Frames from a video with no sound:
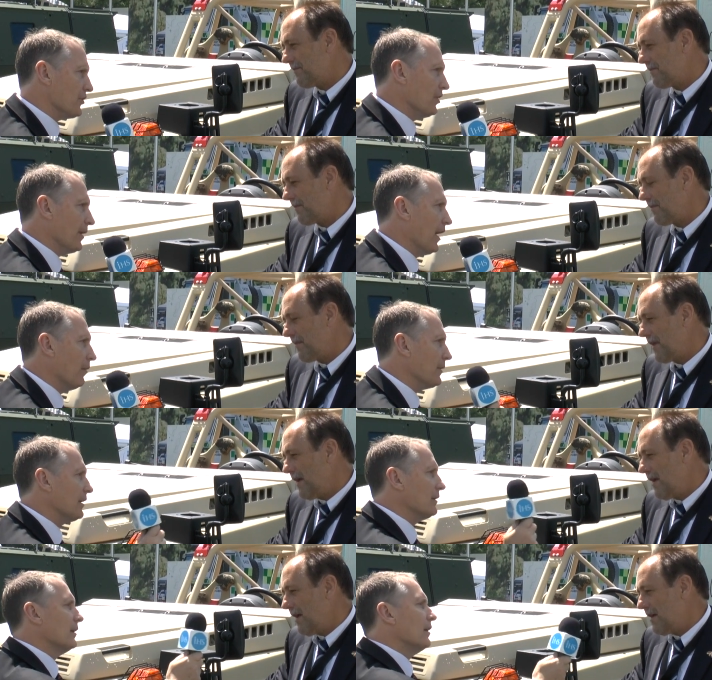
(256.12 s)
Speaker 1: German Army?
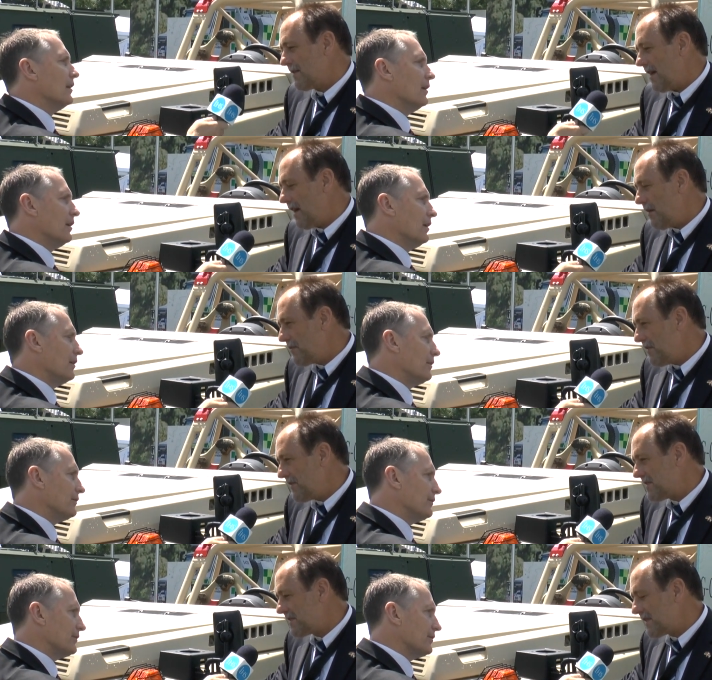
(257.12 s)
Speaker 2: The LAPV
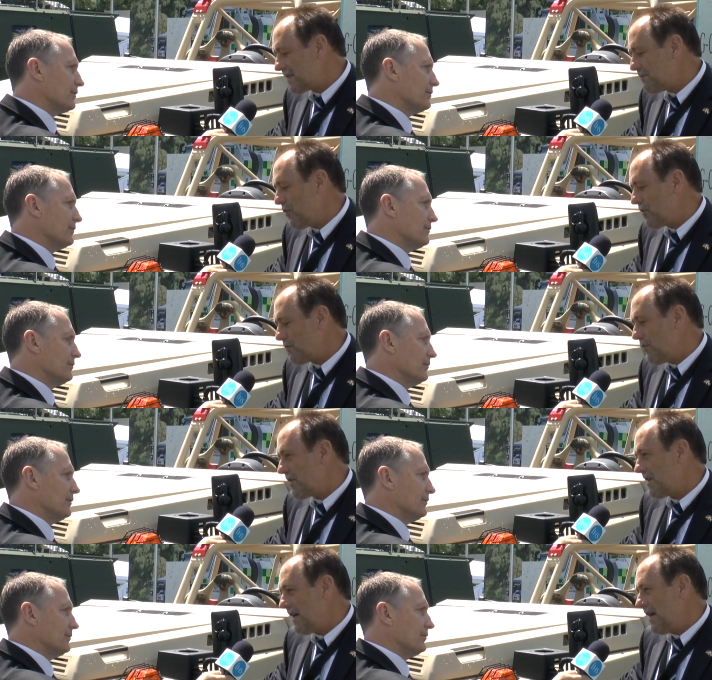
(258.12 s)

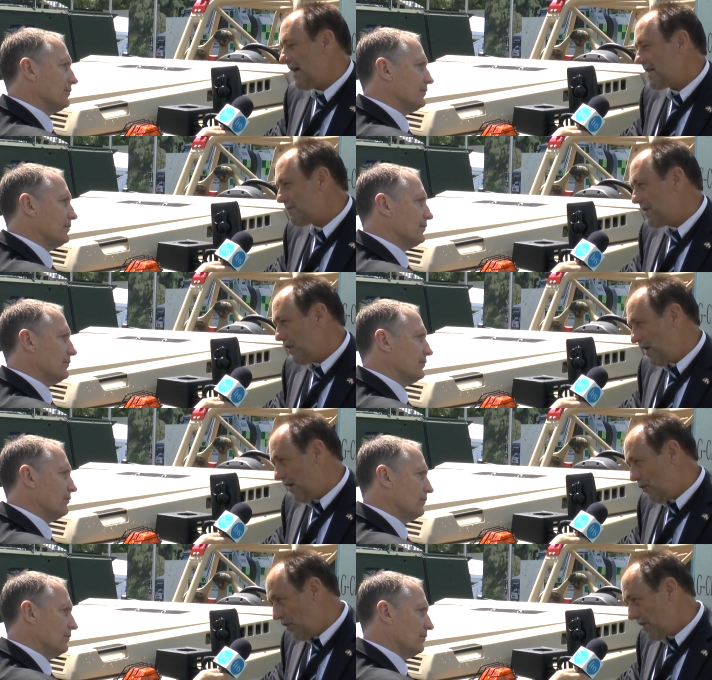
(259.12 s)
6.1 has been
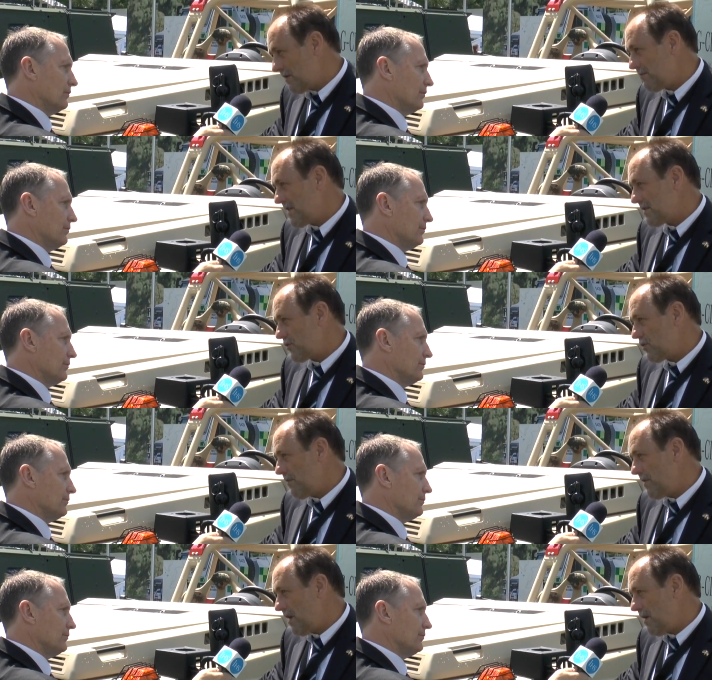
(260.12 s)
ordered by the
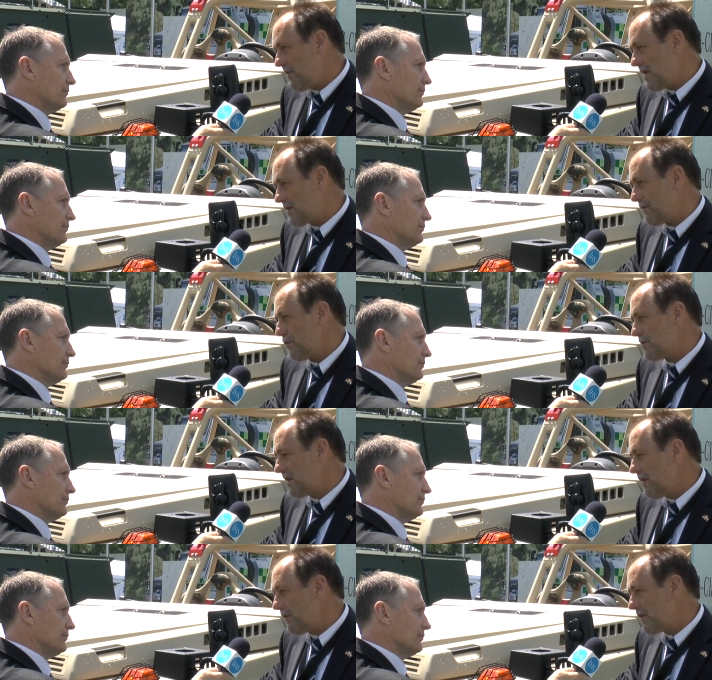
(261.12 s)
German Army, and the first
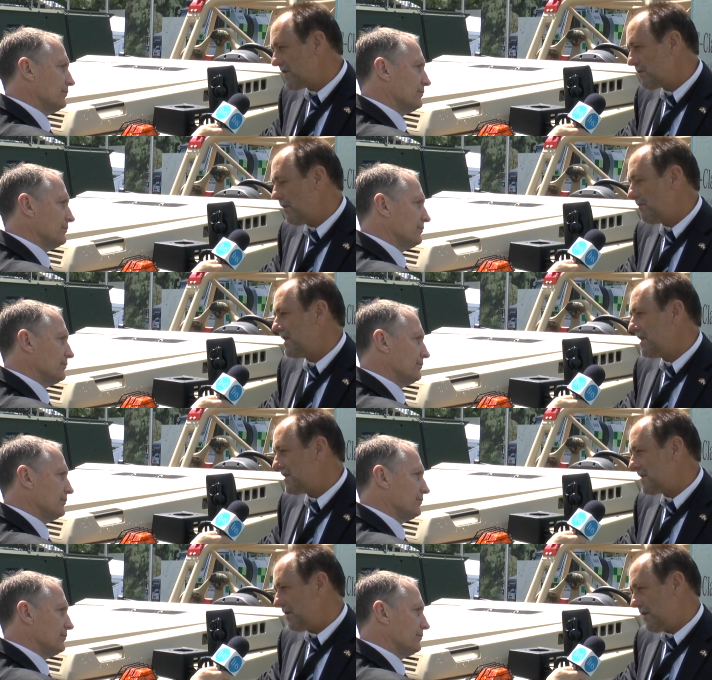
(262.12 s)
deliveries will be
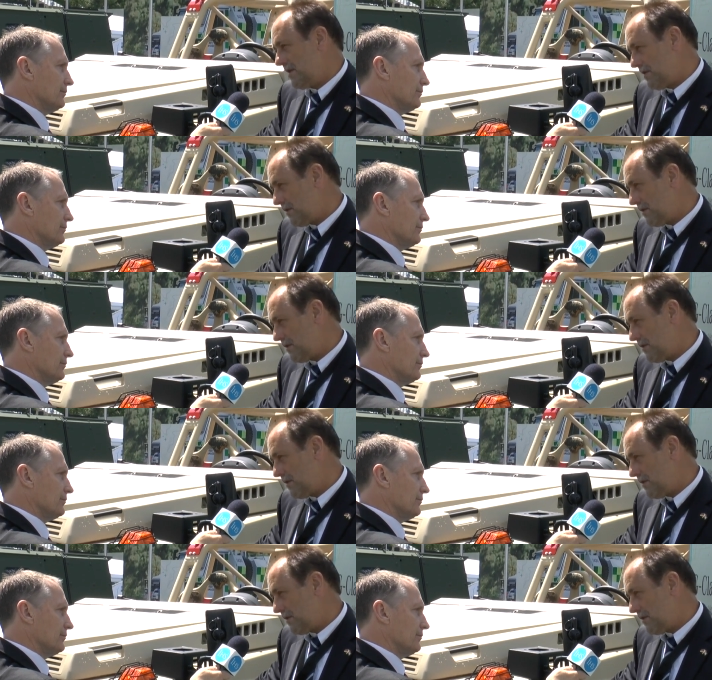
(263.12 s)
this year in